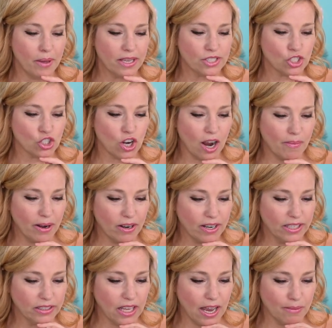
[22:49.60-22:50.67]

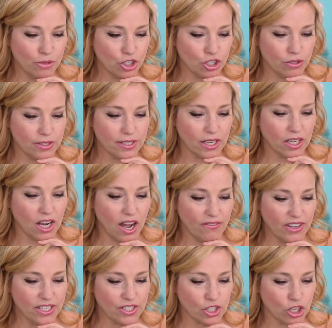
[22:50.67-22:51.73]
Strawberry, lime juice,
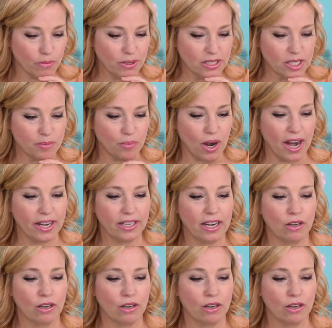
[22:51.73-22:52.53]
agave syrup, and Sprite.